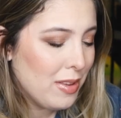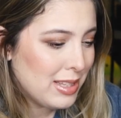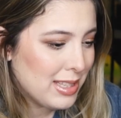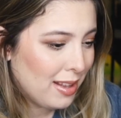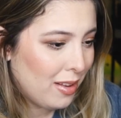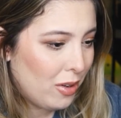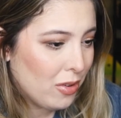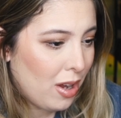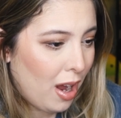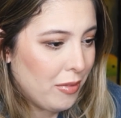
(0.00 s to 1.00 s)
This is a little
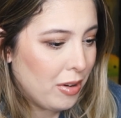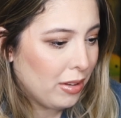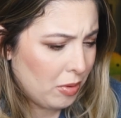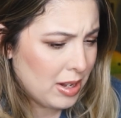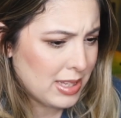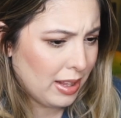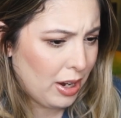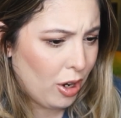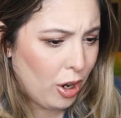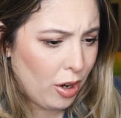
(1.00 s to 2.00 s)
cover. What is it,
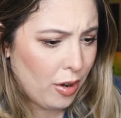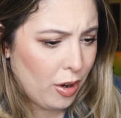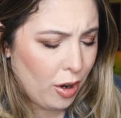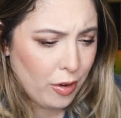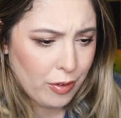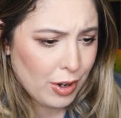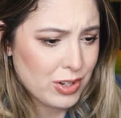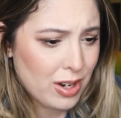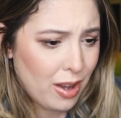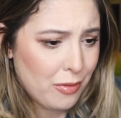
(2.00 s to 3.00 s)
like her
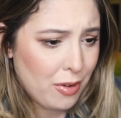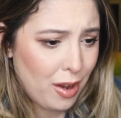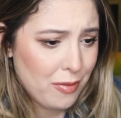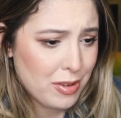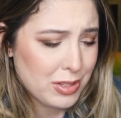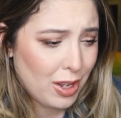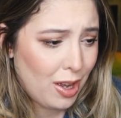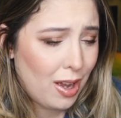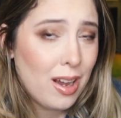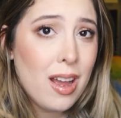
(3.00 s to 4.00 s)
version of the
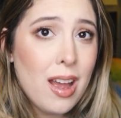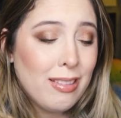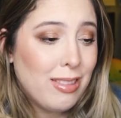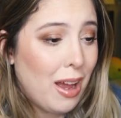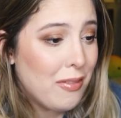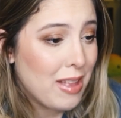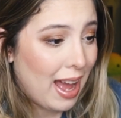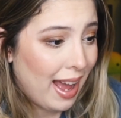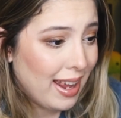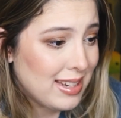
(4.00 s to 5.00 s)
song? Love
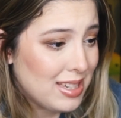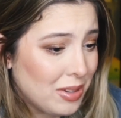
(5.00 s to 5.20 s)
that.